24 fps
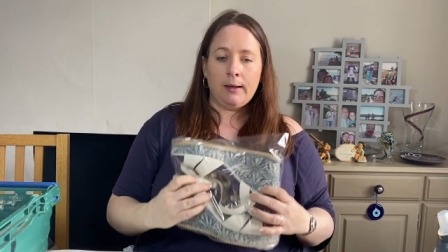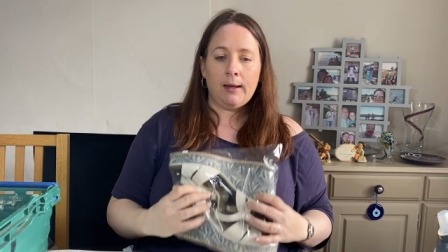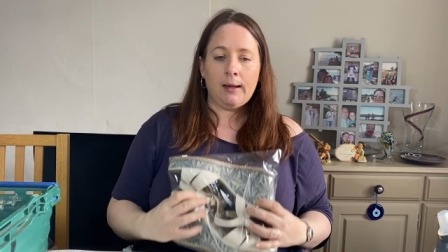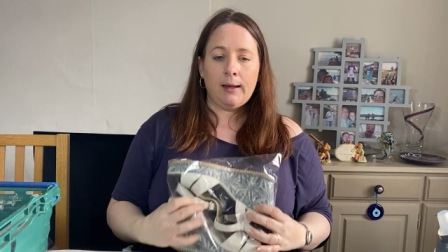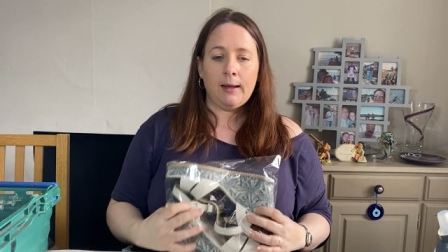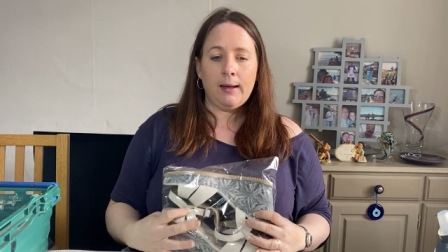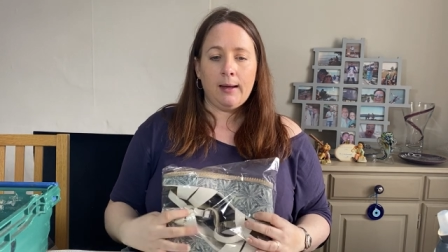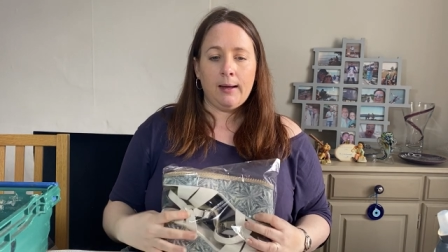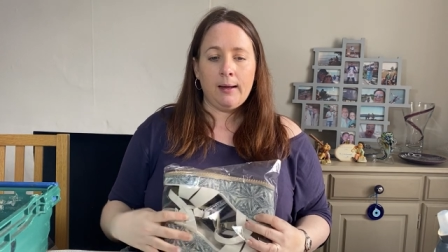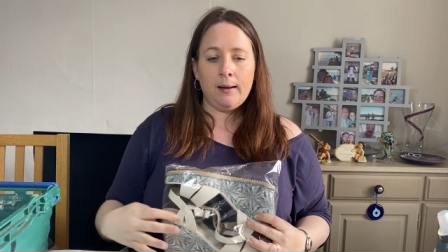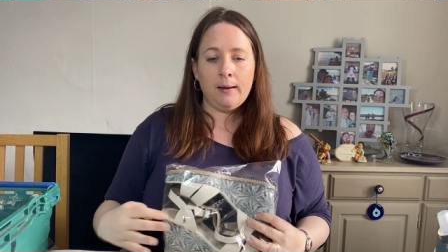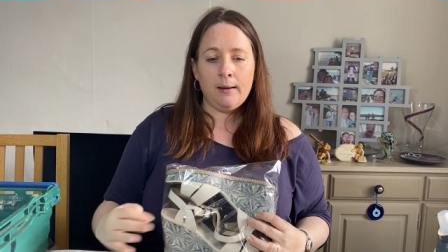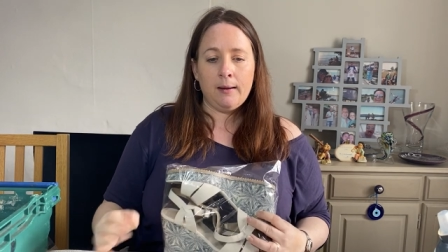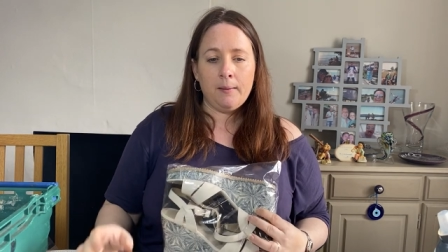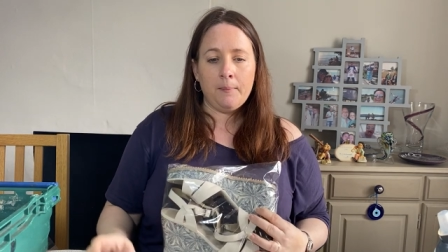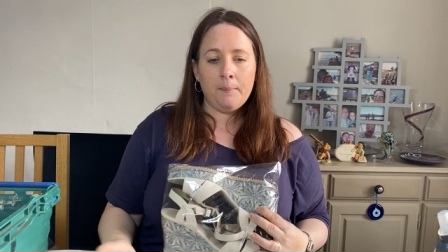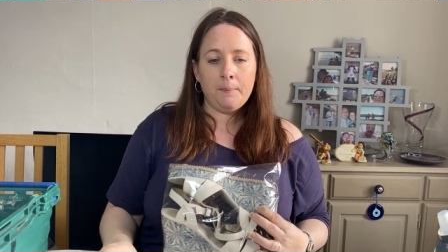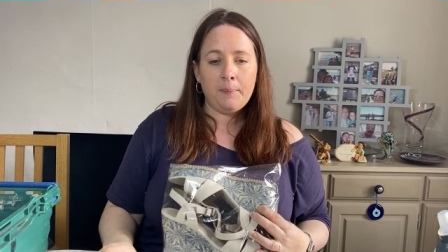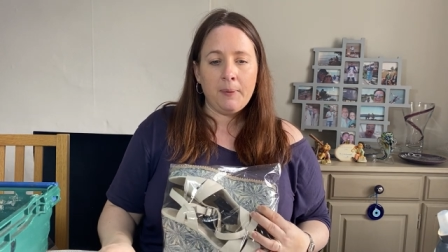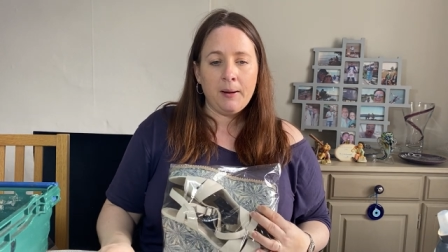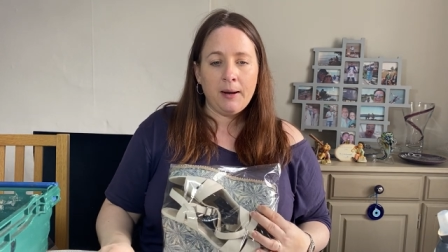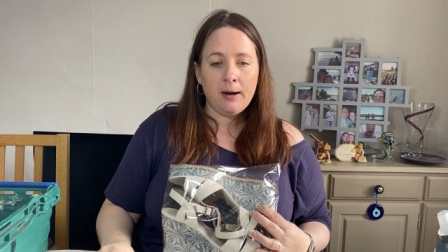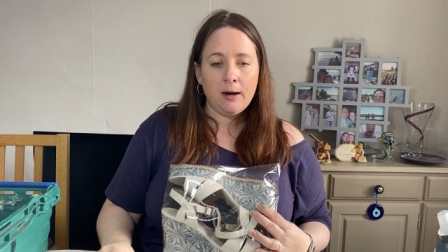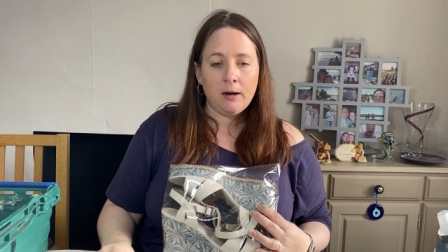Uh,
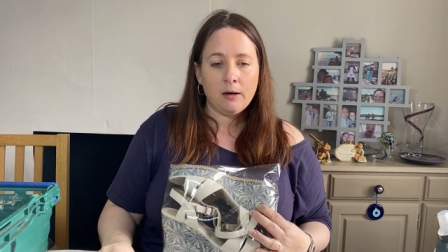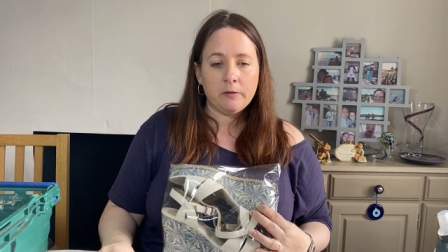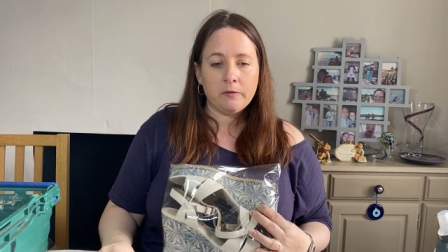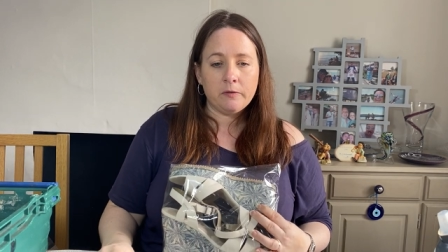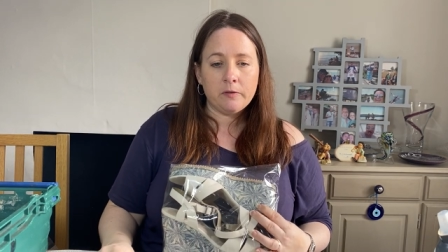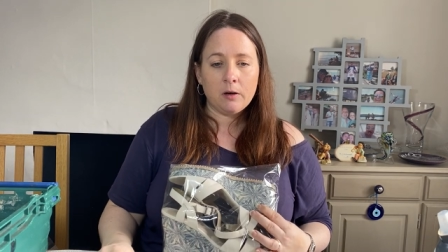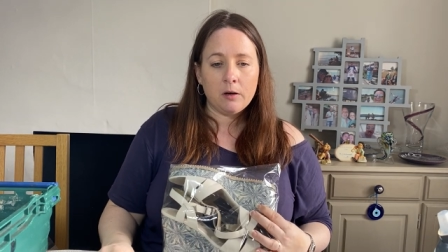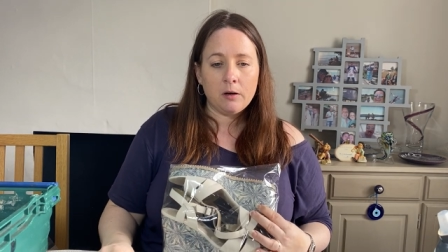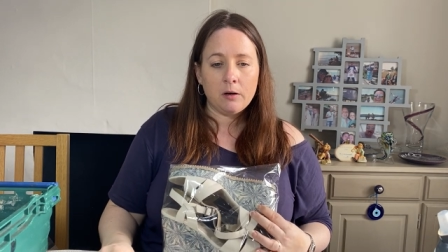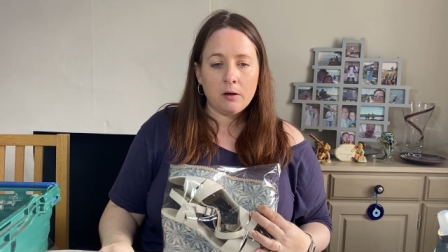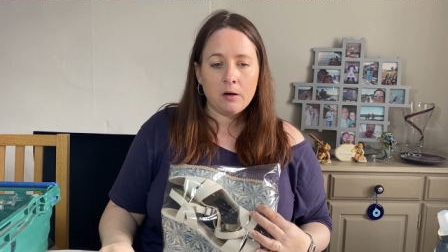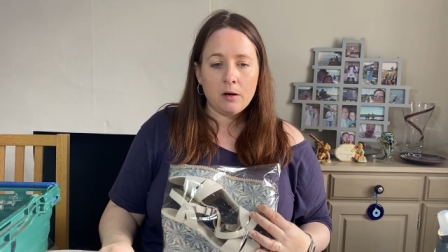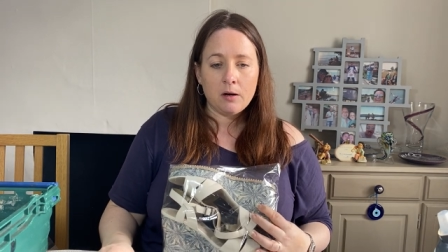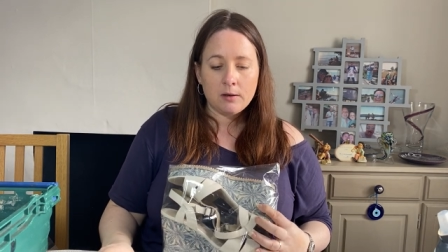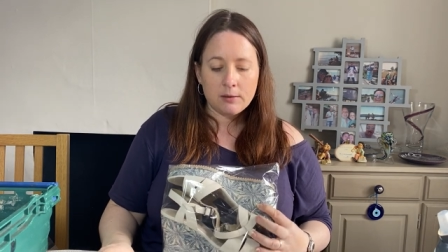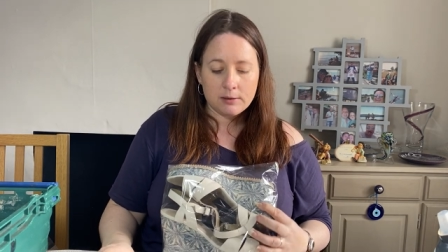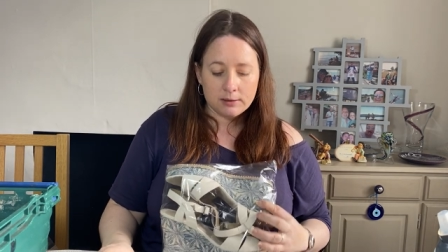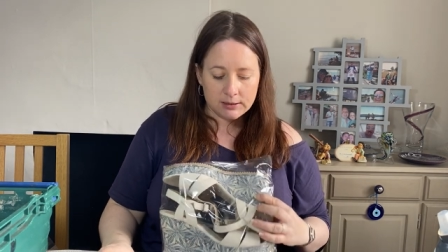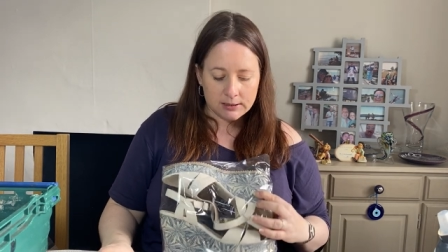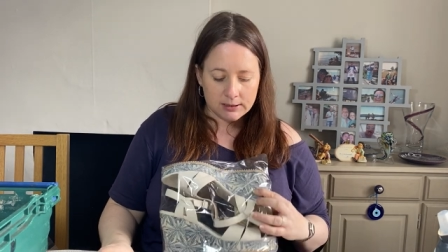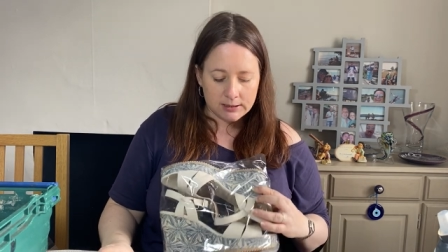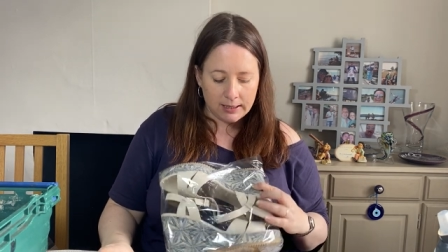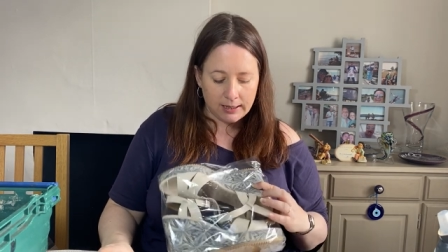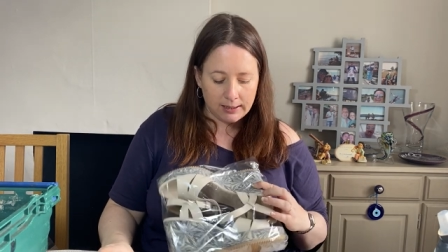a pair of Clark
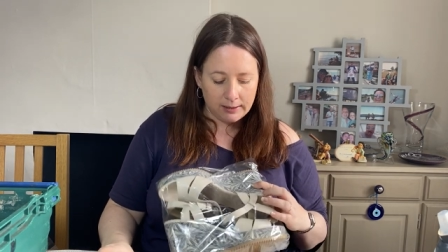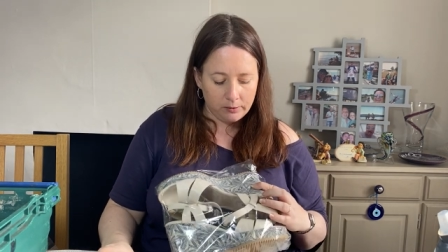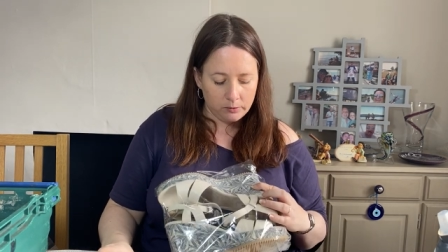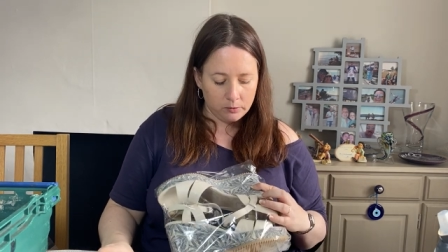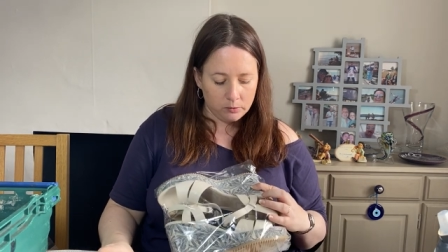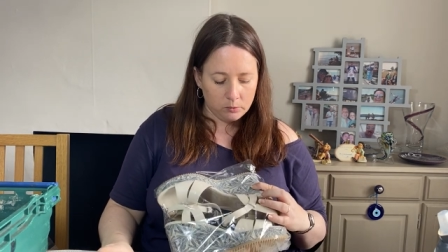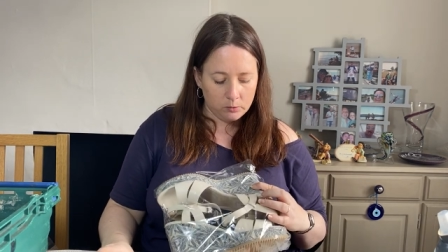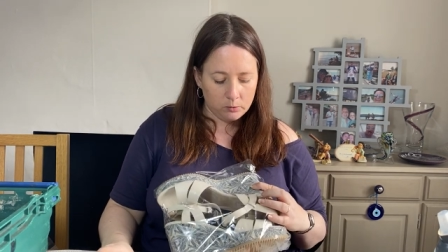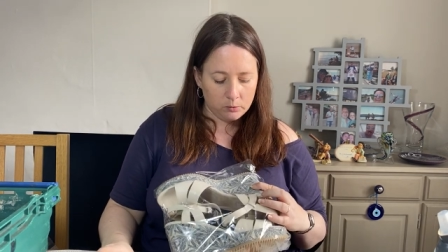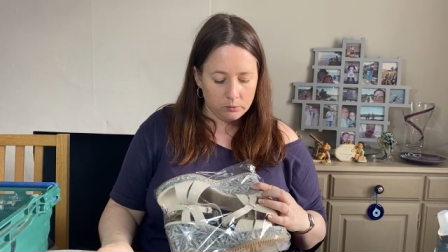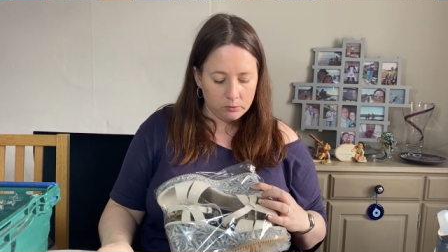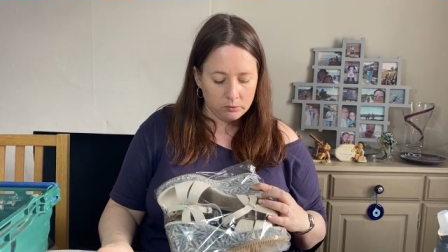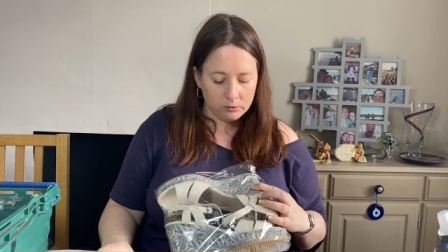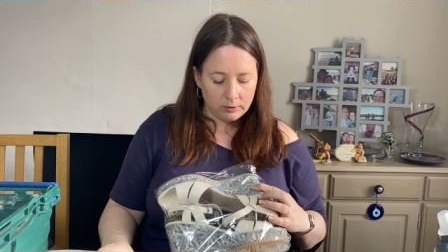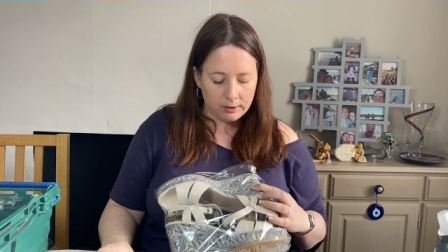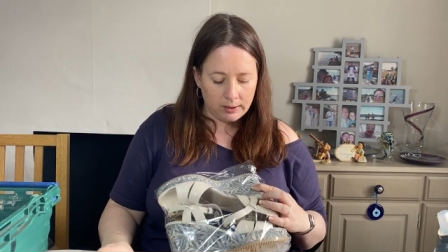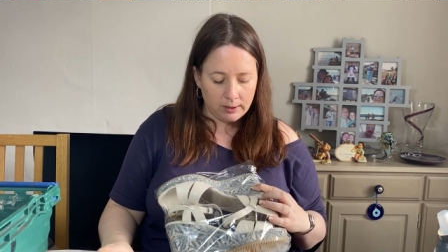sandals.